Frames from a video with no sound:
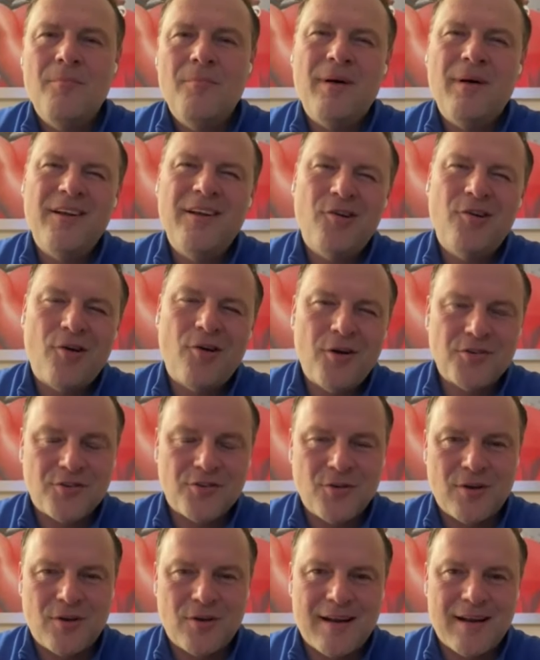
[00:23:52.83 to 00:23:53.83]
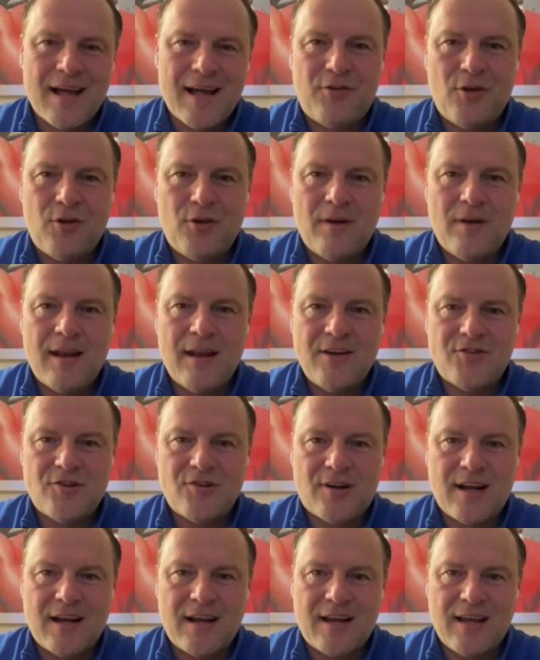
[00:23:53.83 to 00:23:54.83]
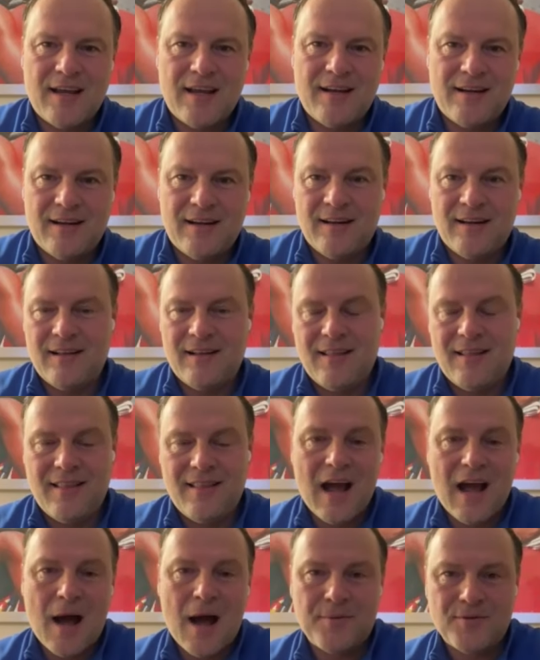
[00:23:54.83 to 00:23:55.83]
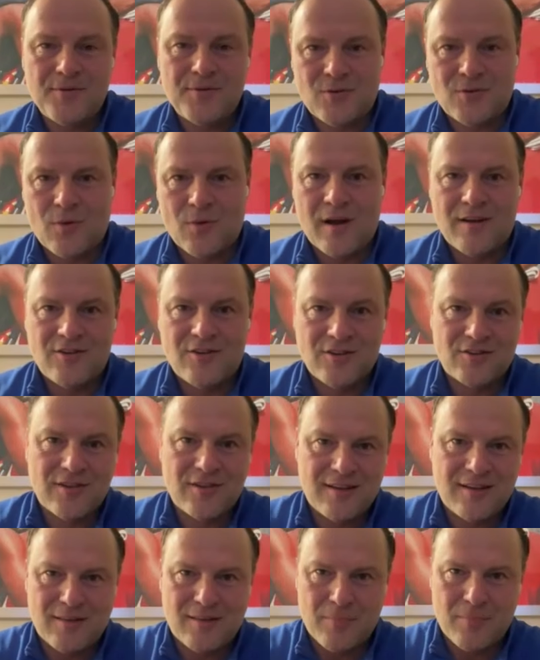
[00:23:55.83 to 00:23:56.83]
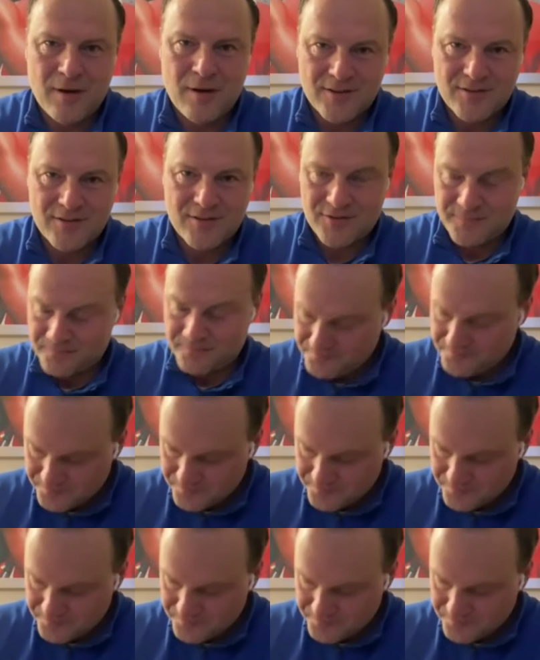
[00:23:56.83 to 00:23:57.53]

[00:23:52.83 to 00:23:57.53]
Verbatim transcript: But you're also going to have human nature kick in, in in the opposite way, just like the Bucks